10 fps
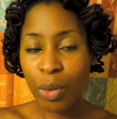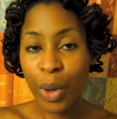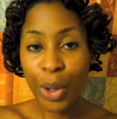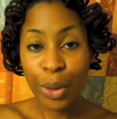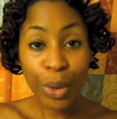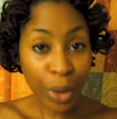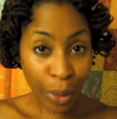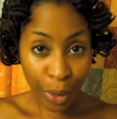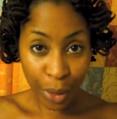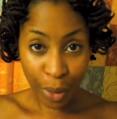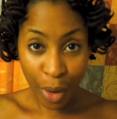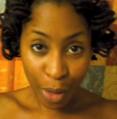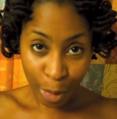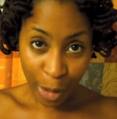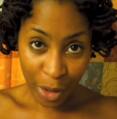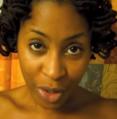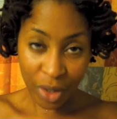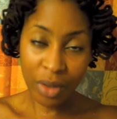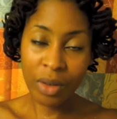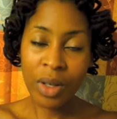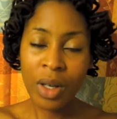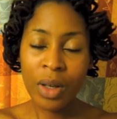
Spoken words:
where you can order your own personal